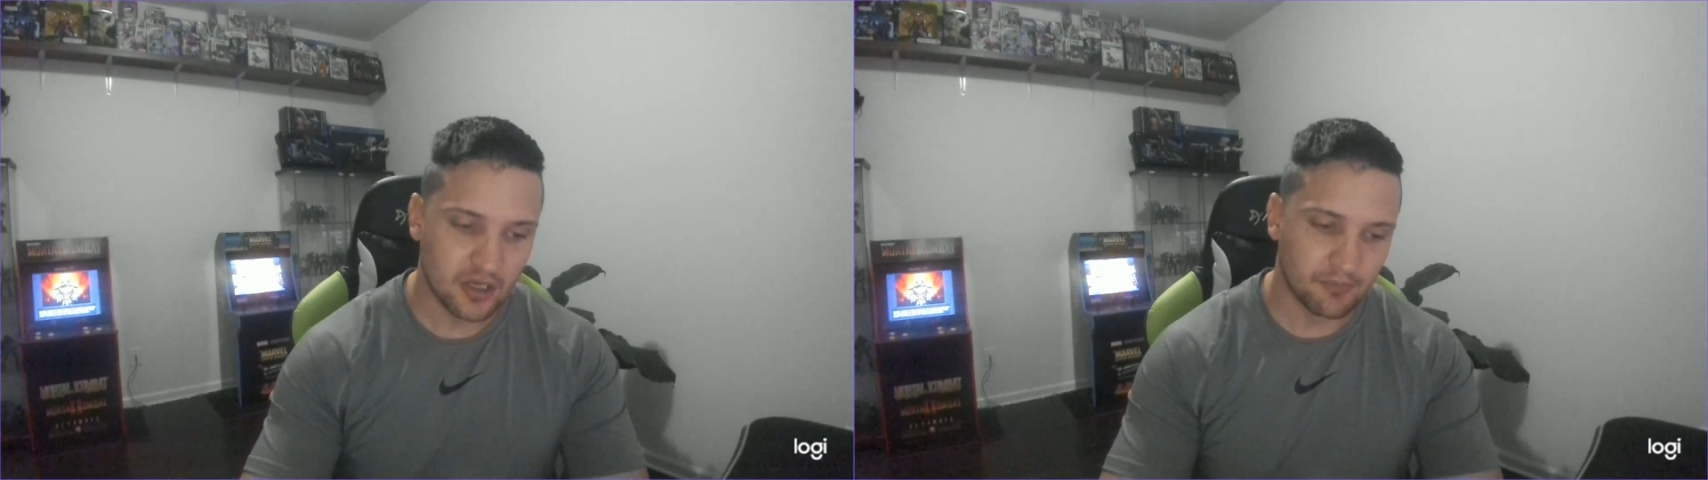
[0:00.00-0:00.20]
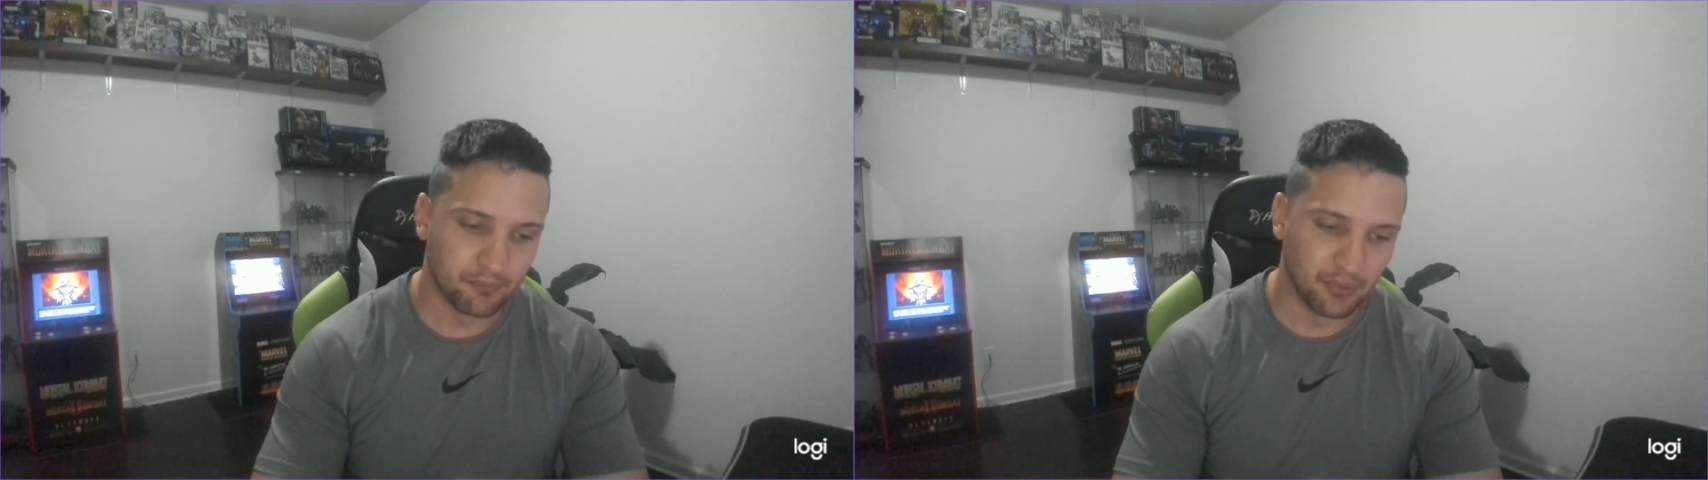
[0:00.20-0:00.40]

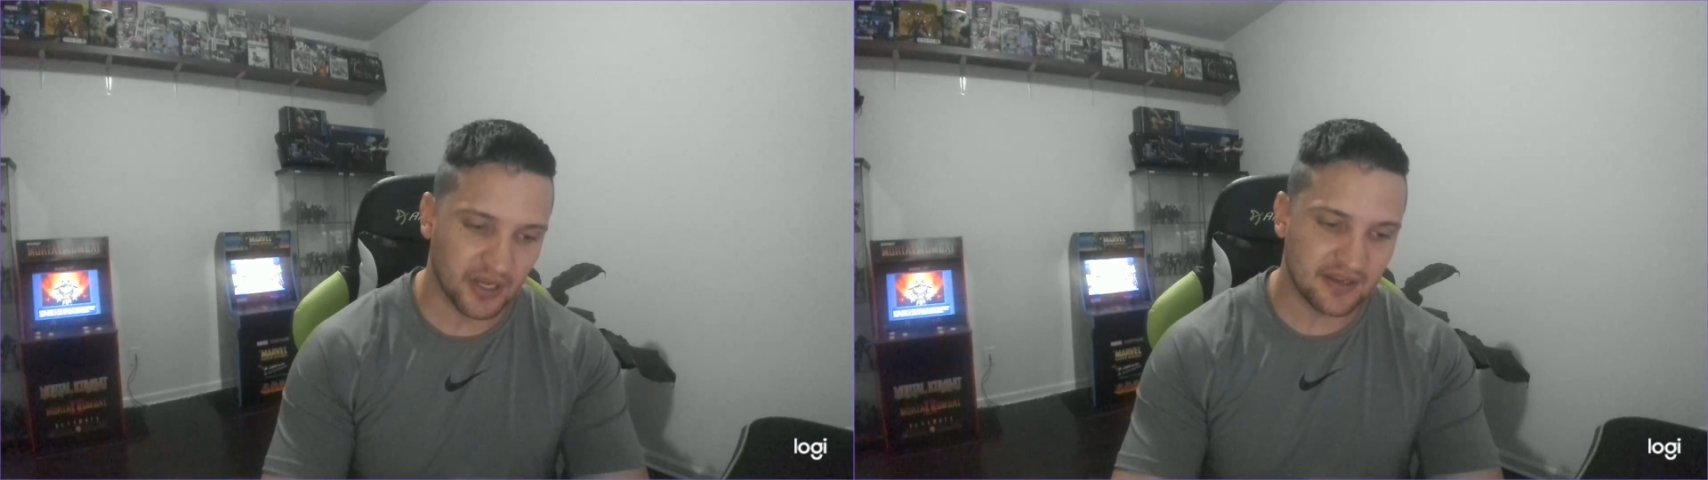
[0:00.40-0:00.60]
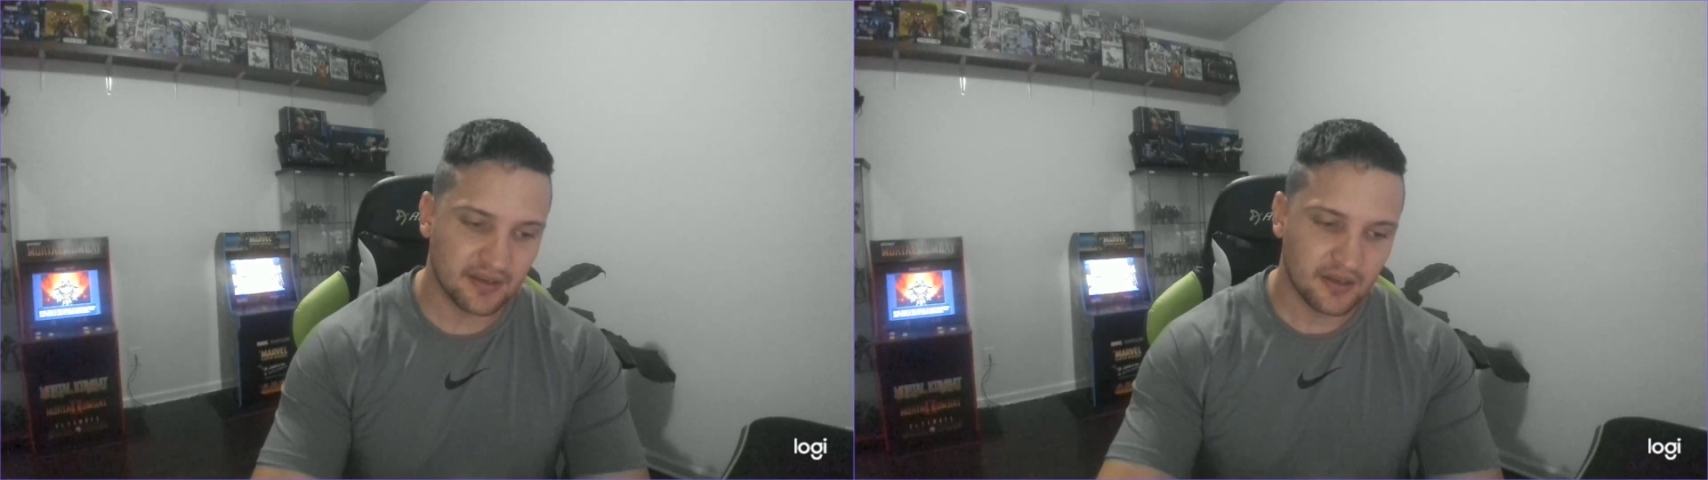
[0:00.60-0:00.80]

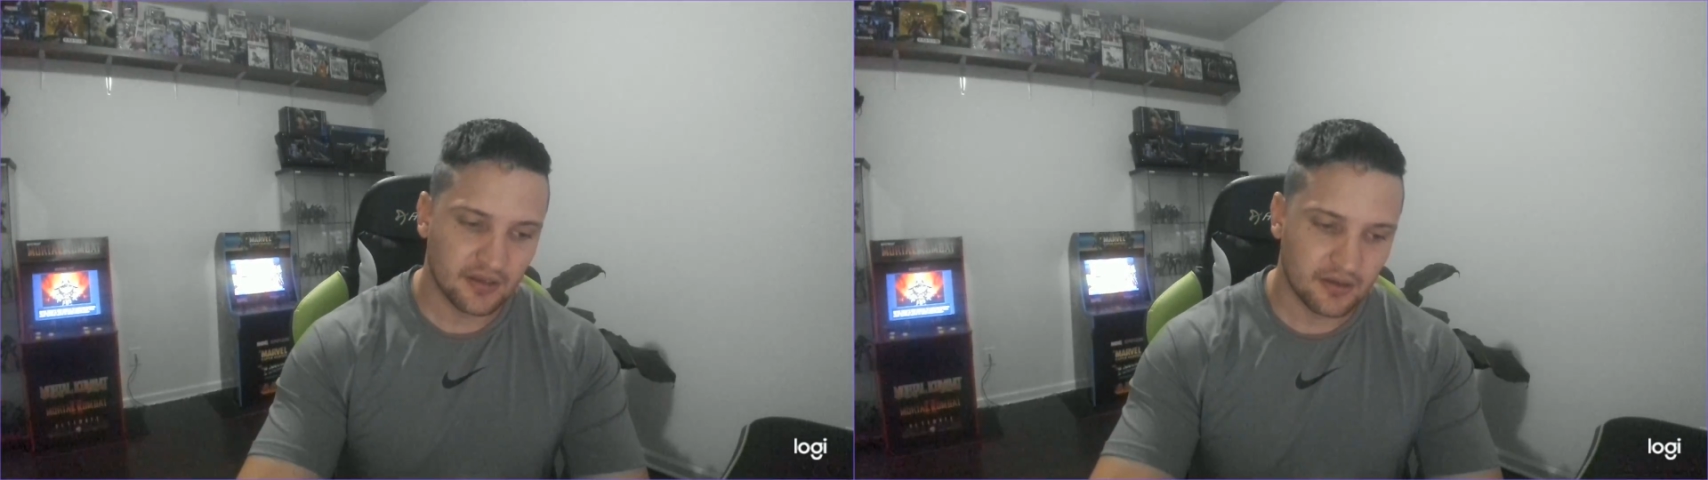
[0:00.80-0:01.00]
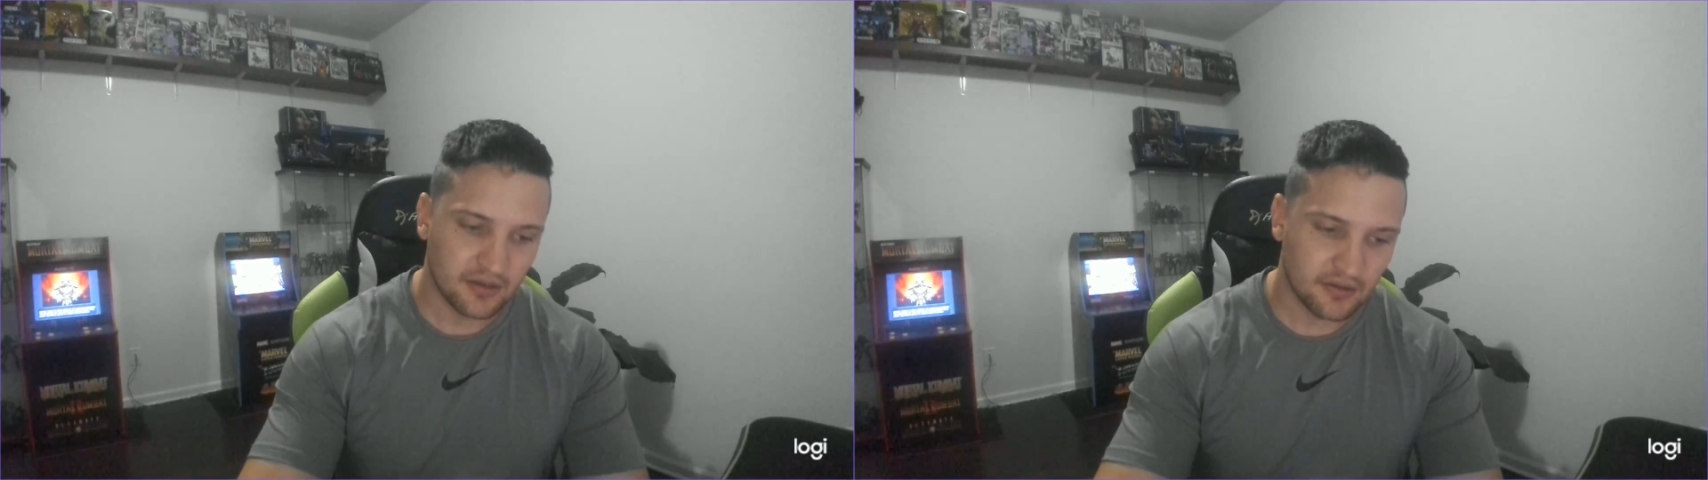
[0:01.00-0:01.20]
But
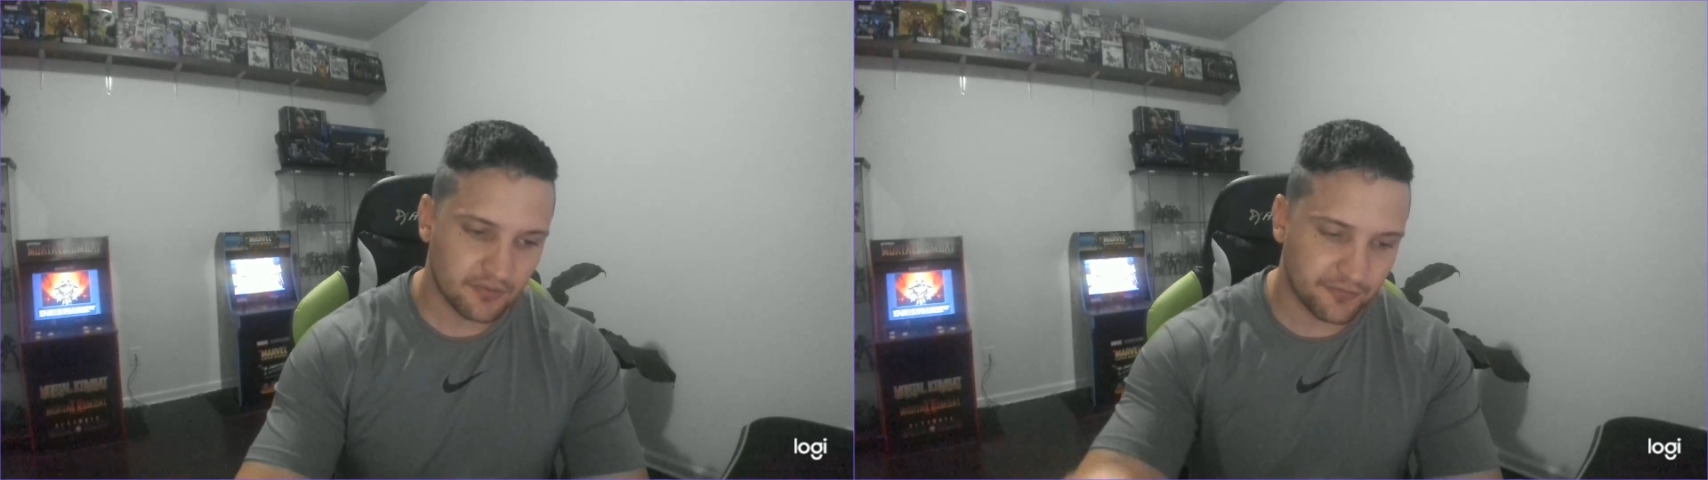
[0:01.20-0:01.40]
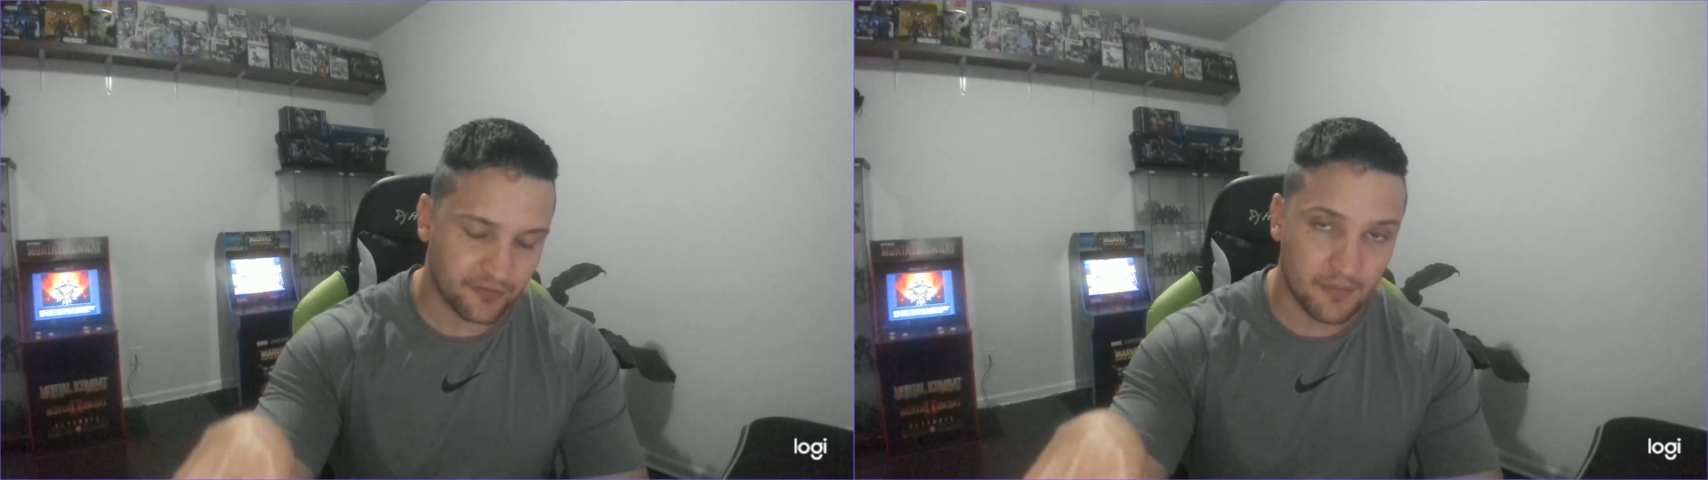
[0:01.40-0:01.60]

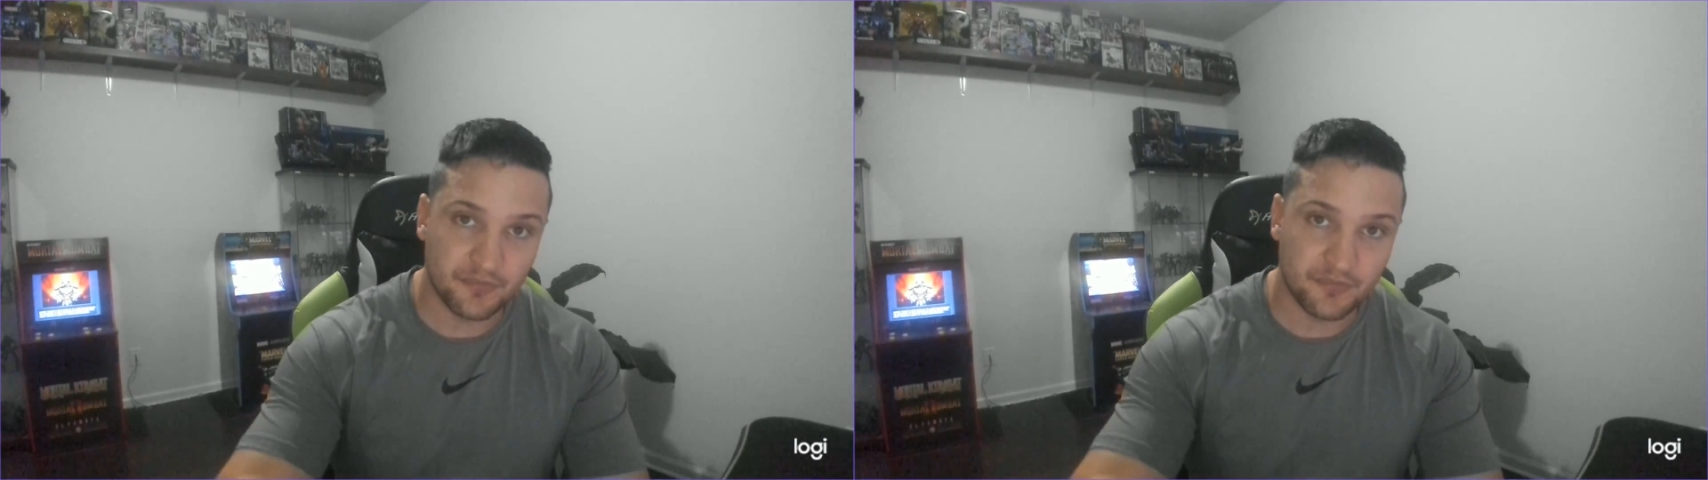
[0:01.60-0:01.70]
from